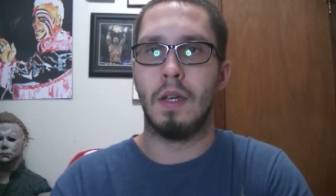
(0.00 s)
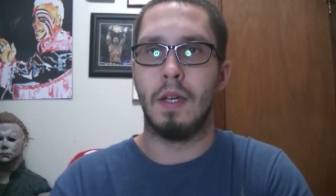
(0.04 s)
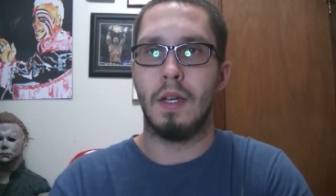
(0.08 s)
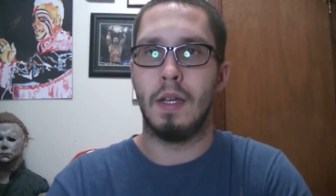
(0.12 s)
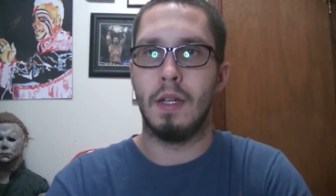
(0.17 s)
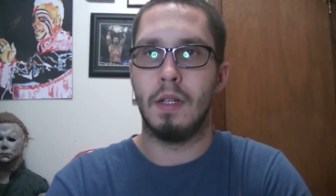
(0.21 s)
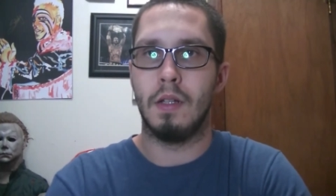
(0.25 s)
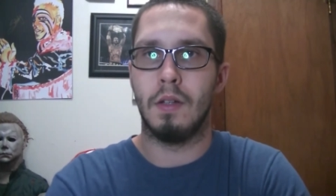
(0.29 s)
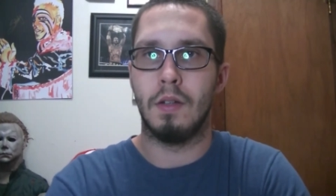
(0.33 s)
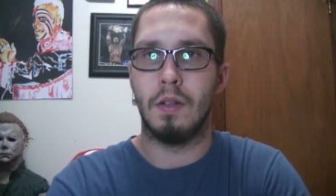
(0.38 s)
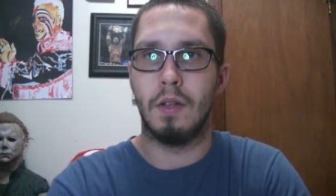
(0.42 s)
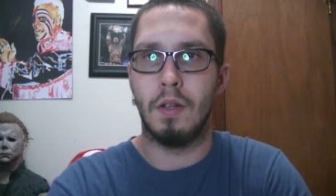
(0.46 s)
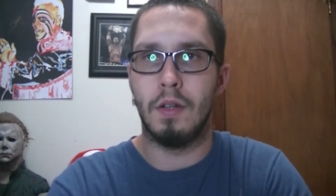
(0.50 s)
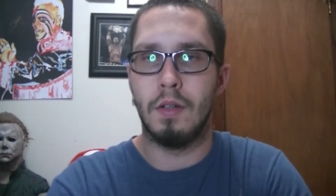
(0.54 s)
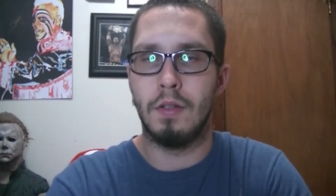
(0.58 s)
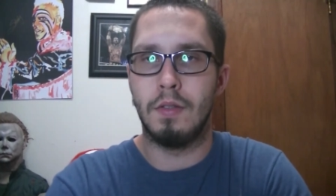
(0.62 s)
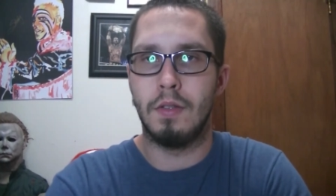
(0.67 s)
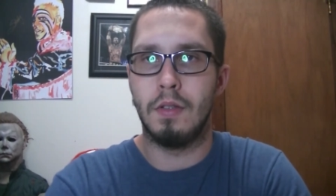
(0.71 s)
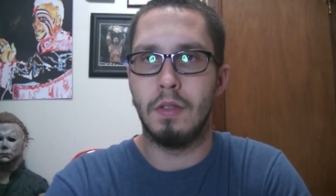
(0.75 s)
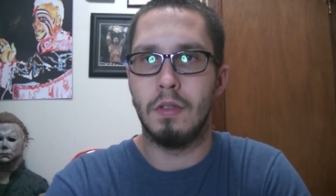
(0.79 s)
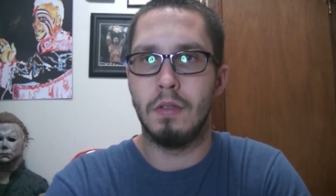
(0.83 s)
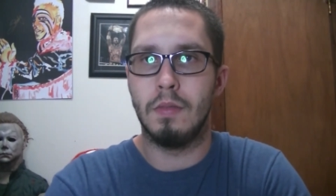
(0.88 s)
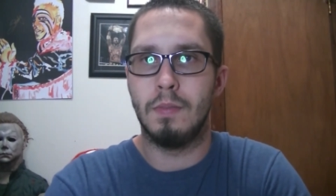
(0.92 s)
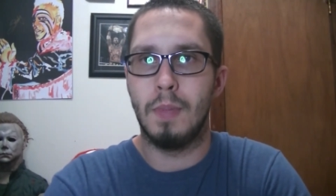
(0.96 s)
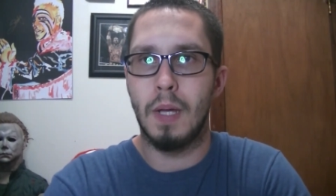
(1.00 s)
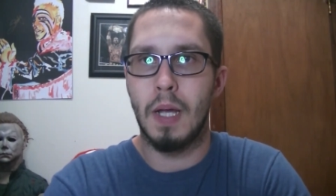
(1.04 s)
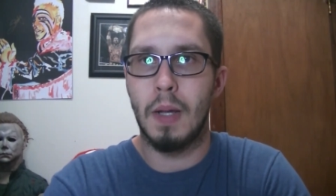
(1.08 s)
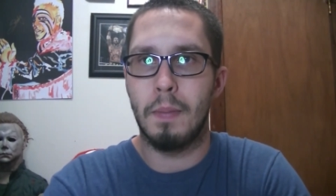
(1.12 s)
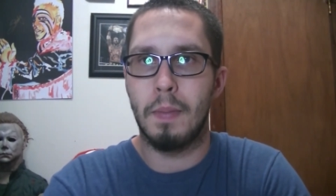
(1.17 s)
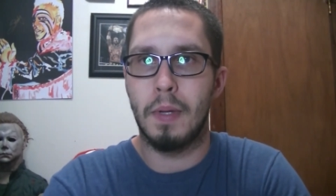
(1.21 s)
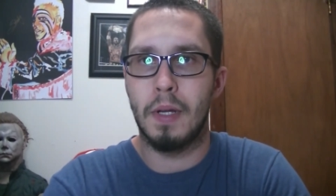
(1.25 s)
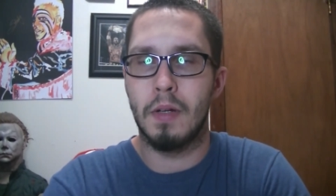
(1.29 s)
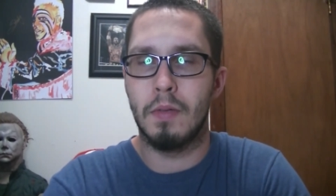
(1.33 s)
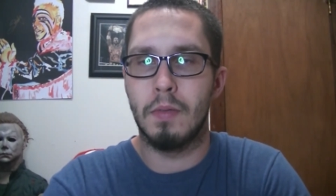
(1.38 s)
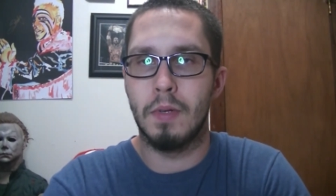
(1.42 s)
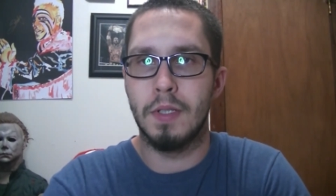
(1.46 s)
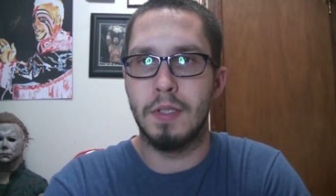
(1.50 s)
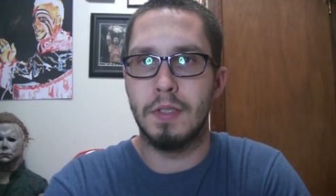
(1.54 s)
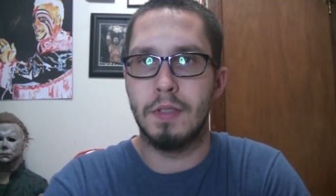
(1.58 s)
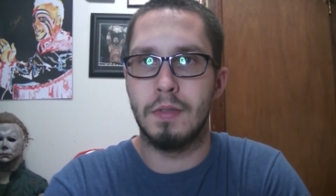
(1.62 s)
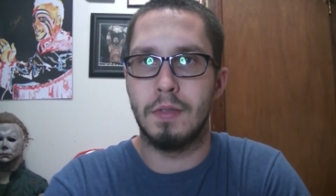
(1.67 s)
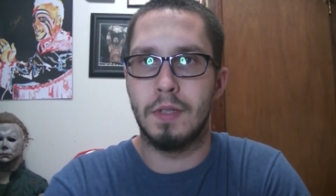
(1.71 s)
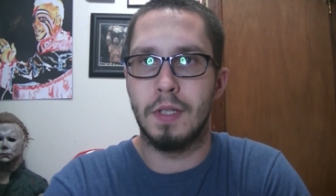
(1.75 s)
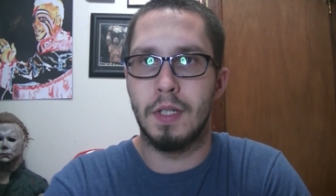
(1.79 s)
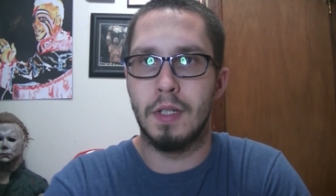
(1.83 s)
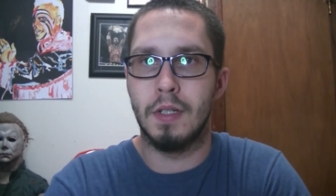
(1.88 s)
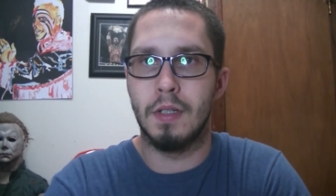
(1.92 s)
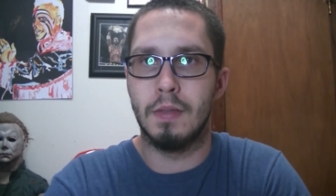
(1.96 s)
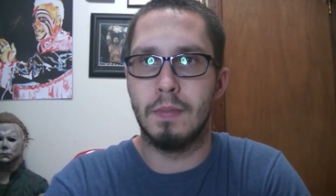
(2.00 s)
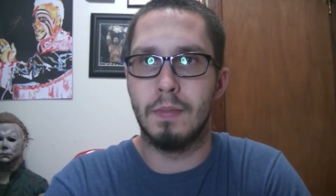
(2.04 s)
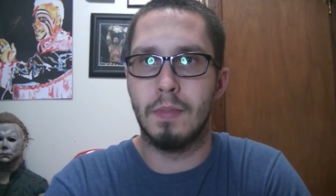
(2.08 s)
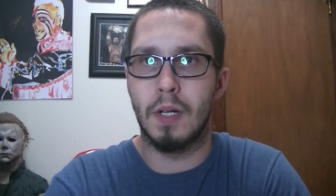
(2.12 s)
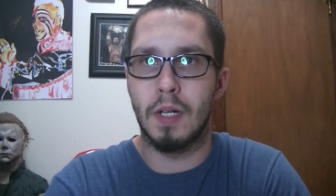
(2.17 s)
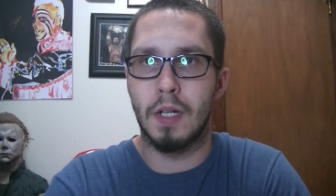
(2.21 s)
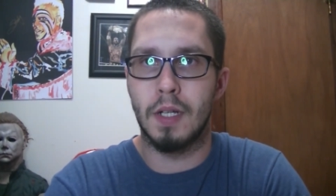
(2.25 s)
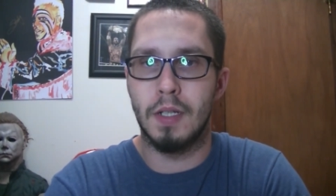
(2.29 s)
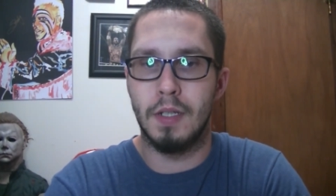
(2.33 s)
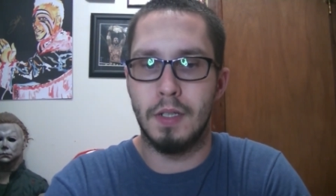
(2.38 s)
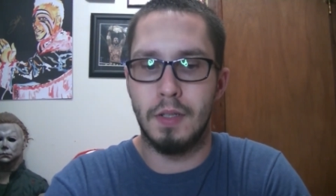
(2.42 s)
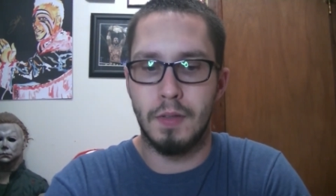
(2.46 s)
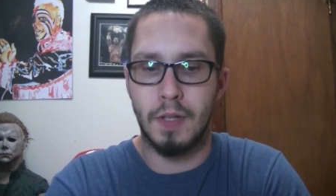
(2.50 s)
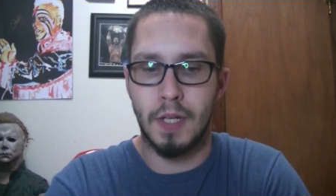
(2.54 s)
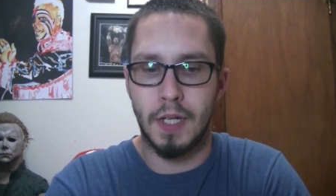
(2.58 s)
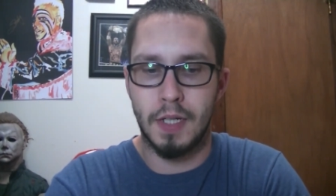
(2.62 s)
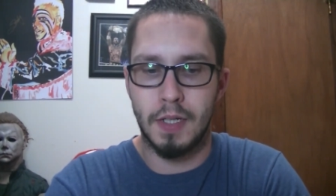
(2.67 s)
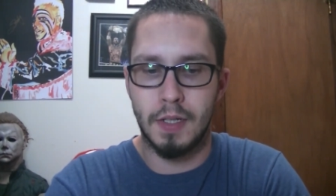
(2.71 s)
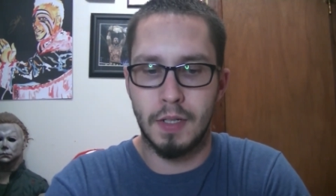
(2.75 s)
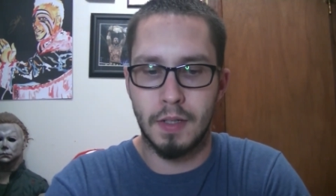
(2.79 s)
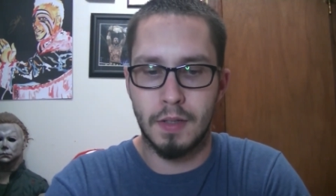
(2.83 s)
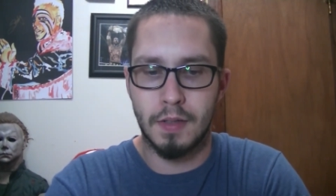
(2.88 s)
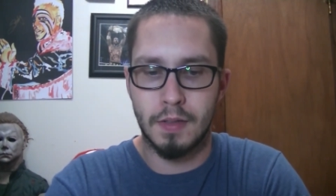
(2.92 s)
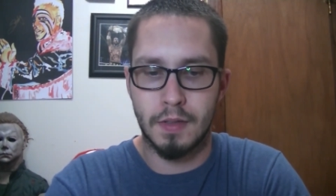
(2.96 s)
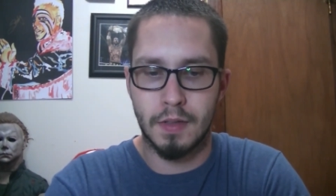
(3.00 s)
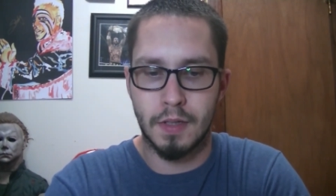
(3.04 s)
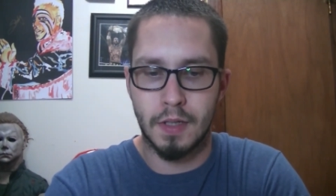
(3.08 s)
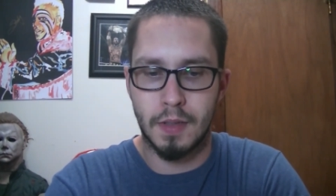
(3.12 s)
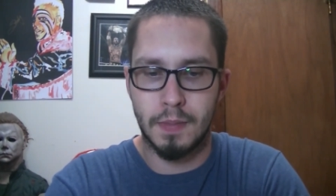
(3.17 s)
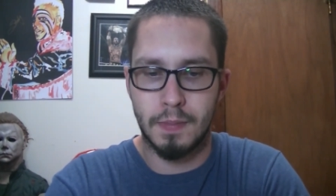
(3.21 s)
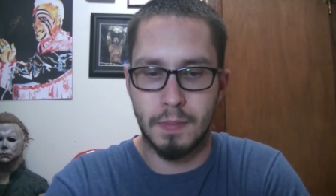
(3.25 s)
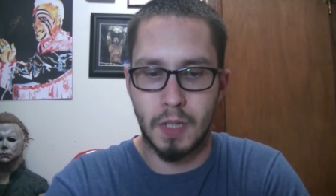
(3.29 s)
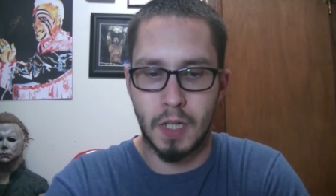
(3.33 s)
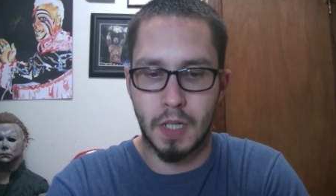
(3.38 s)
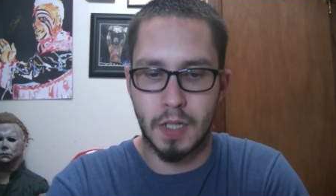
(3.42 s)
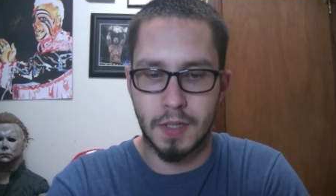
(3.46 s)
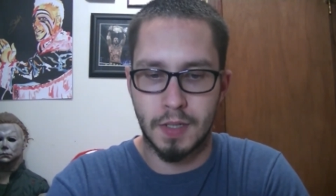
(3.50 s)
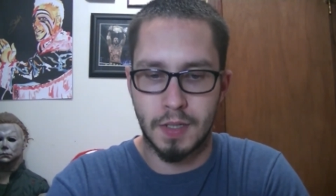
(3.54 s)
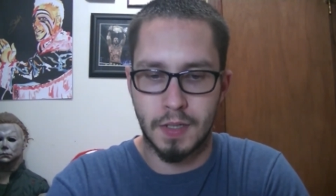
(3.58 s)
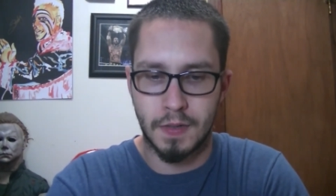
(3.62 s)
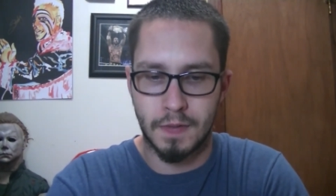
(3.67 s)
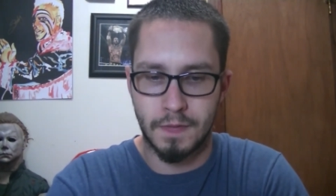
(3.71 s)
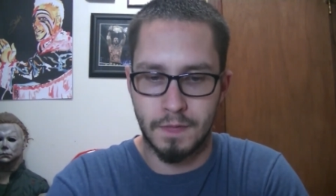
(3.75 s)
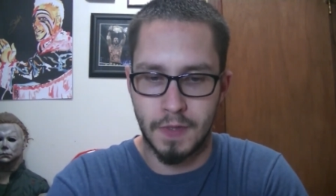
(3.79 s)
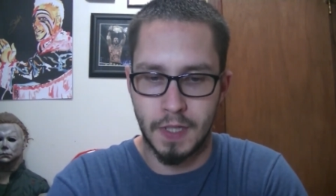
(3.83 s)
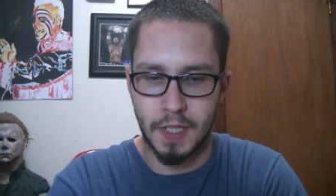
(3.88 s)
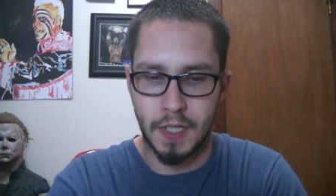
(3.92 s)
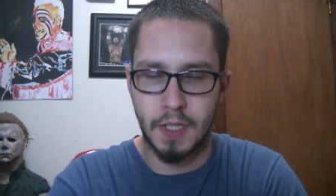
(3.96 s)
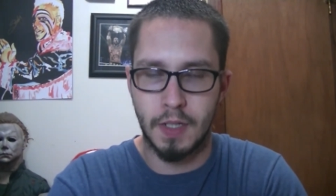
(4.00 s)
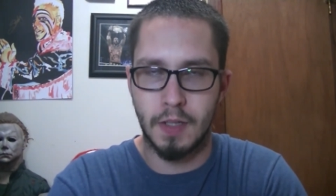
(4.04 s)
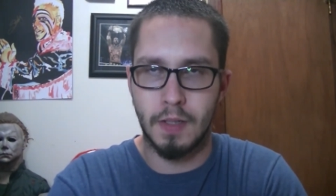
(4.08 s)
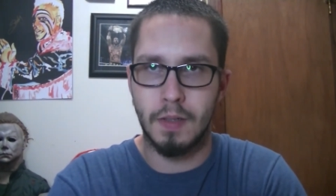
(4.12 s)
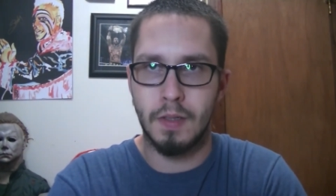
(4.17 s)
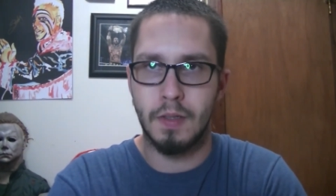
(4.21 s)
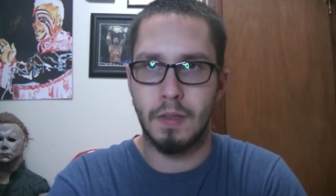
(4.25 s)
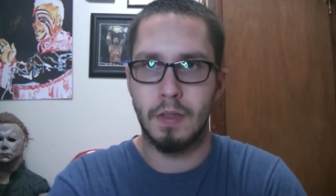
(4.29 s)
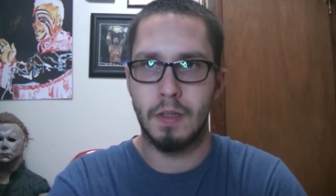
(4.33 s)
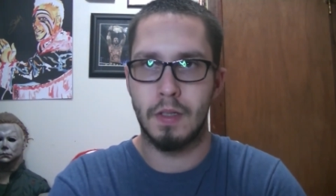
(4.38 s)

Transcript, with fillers: Hello YouTube, Batman Original here, bringing you another unboxing video.